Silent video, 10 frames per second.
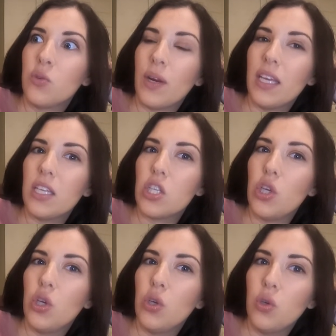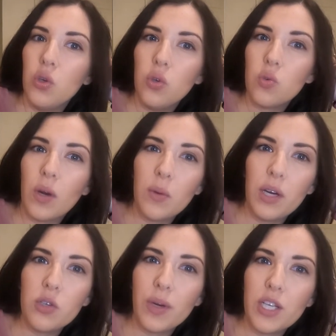
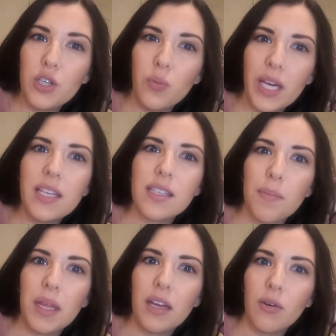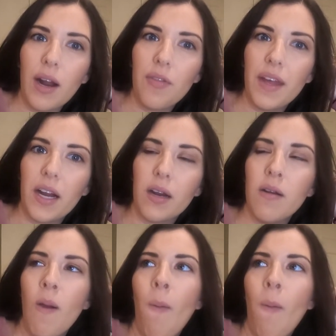22 weeks, something around there,